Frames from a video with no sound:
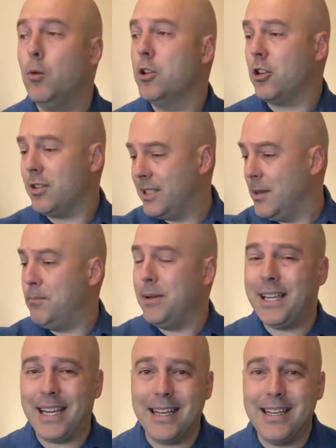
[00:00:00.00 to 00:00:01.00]
which are
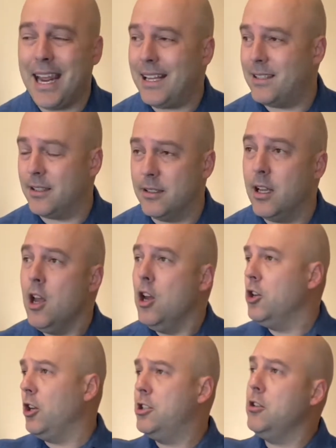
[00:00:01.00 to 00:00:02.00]
simply connected
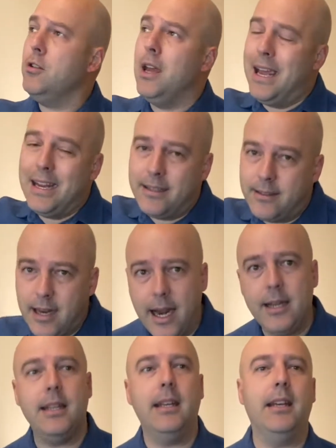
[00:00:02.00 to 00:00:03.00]
not to
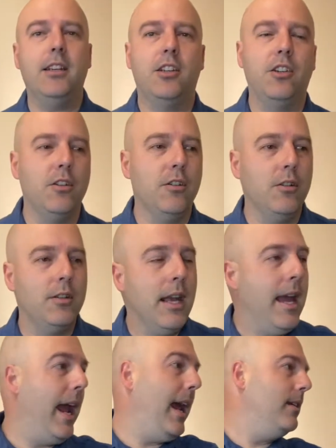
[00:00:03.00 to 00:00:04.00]
daddy issues
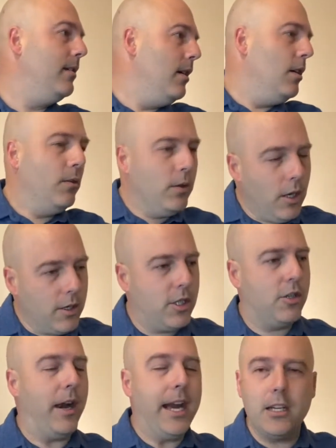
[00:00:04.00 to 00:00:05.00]
and you know
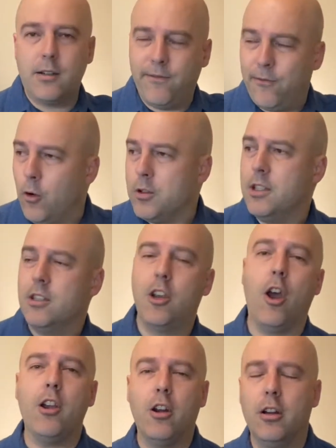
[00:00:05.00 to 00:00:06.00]
strange forces
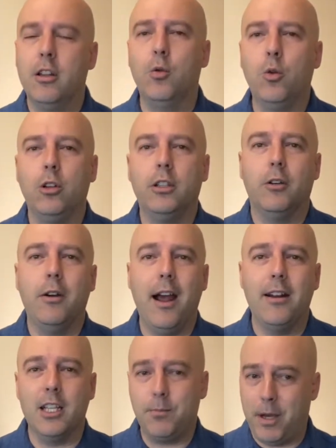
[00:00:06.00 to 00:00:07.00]
going on in the world around us,